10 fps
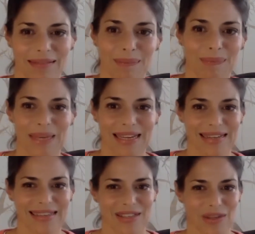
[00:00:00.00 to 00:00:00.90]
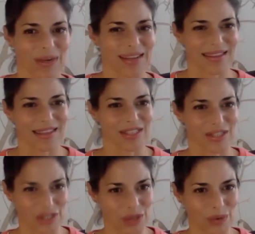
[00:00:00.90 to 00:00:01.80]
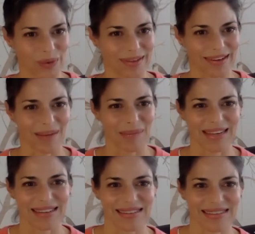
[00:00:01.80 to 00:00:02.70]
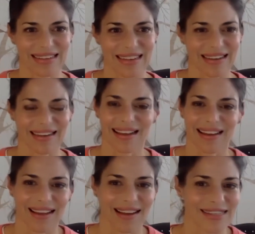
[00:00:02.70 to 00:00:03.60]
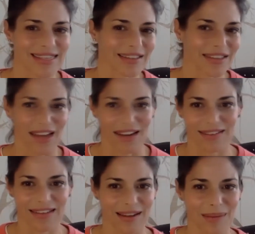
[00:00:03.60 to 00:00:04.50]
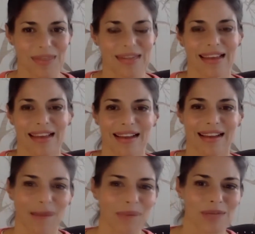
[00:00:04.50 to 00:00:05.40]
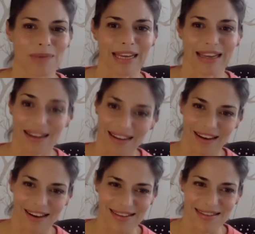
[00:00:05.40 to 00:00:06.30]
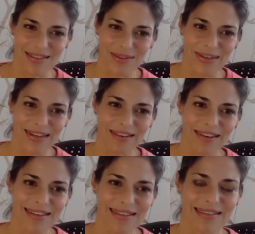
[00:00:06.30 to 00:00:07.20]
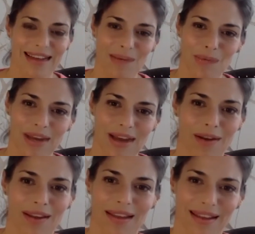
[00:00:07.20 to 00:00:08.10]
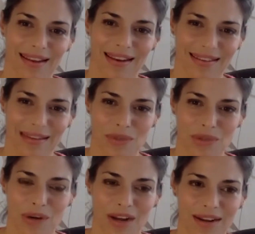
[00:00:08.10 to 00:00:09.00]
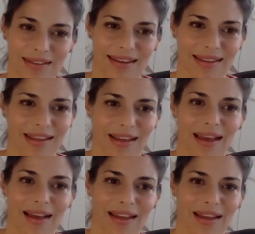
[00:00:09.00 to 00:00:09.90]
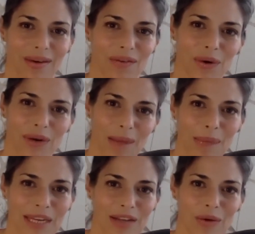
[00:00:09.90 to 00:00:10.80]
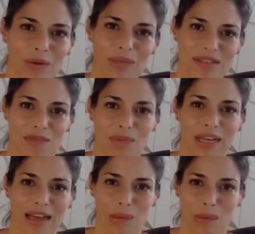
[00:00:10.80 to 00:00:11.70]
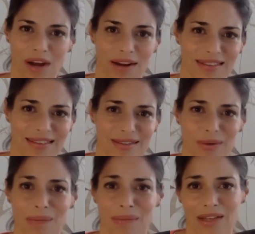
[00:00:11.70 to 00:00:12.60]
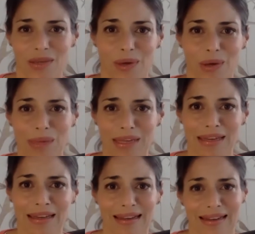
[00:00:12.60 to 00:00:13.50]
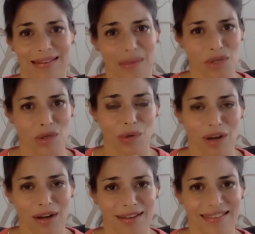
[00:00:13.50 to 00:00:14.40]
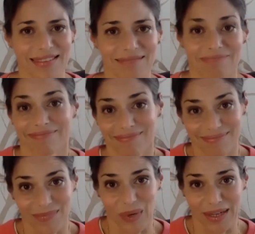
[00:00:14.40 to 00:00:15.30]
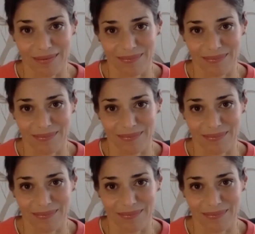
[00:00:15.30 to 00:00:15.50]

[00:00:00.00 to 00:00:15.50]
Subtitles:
because it's the right thing to do, not because, I see a lot of times companies might cut costs in certain areas and not put out an exceptional product. And I think, if you're a company, you're in the business of putting out a product. And so it may as well be an exceptional product, right?